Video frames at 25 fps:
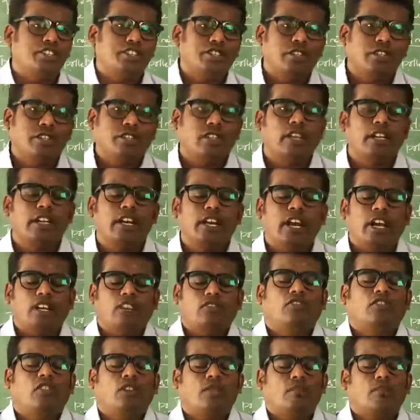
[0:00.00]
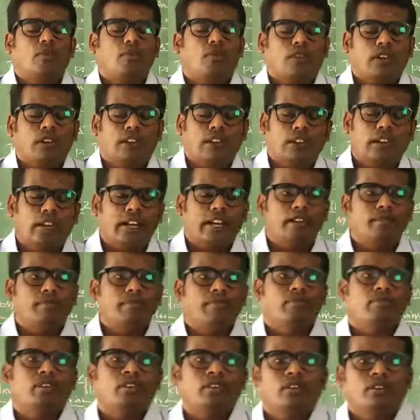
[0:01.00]
The transfer of pollen grain
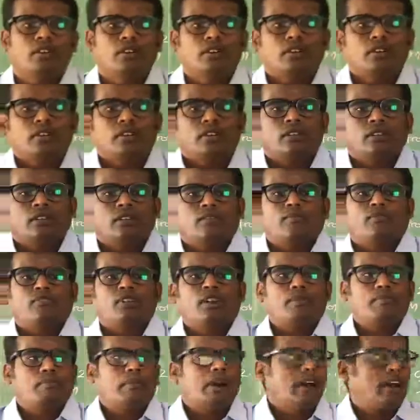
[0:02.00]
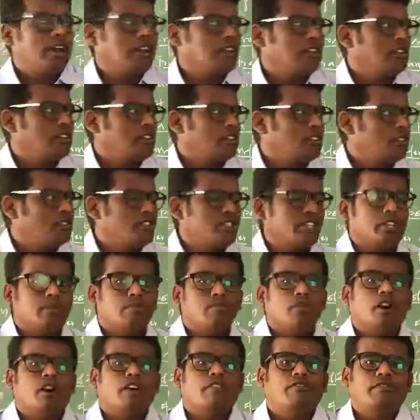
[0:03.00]
from anther to
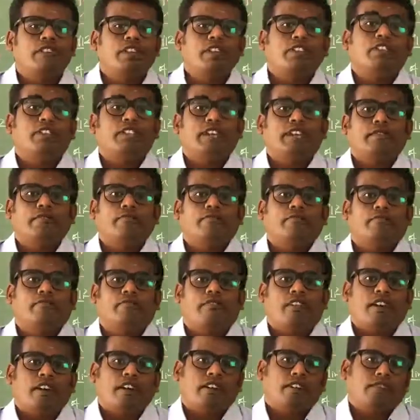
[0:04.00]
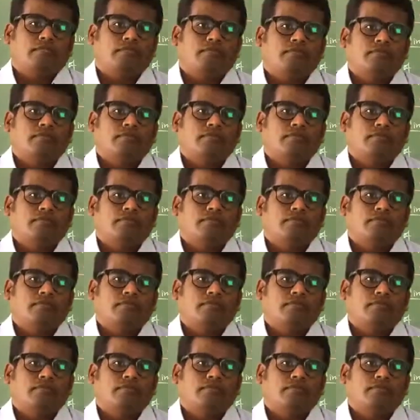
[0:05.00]
stigma of a same flower.